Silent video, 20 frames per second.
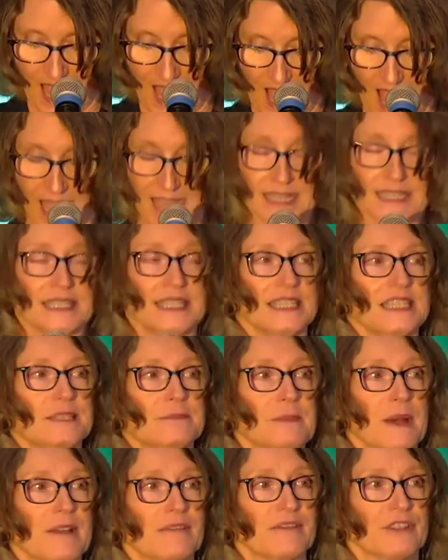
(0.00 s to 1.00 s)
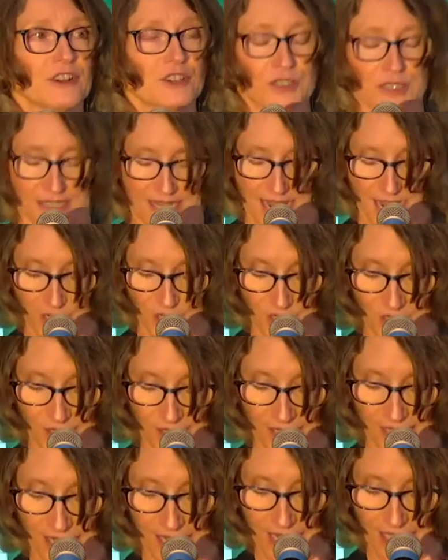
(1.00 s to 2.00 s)
I attended my first national
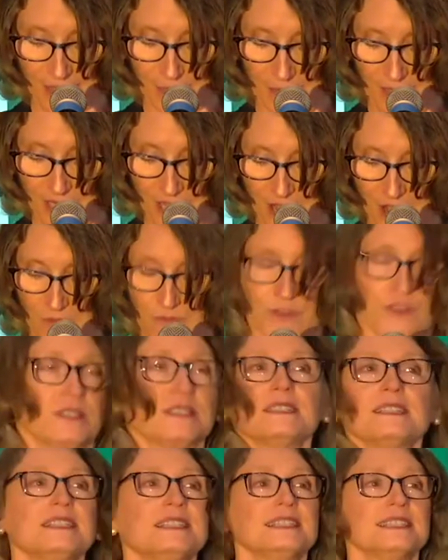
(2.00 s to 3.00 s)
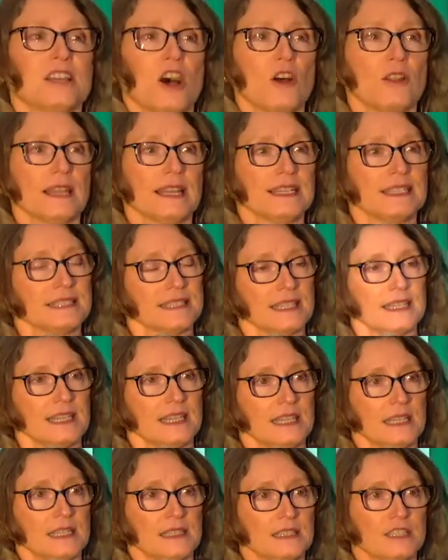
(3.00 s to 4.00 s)
ESP conference in Salt Lake
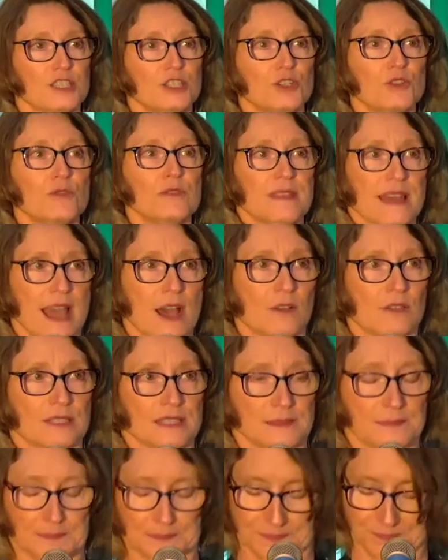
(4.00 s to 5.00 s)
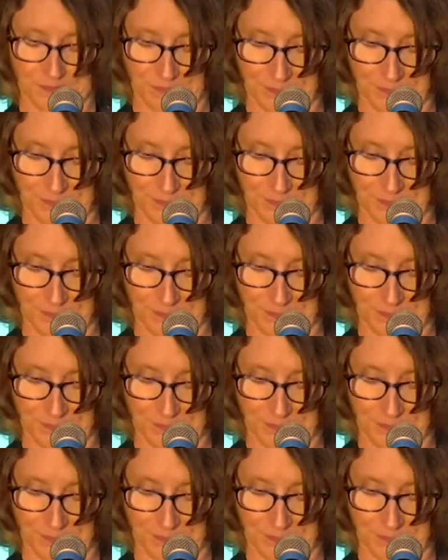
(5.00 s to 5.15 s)
City in 2000.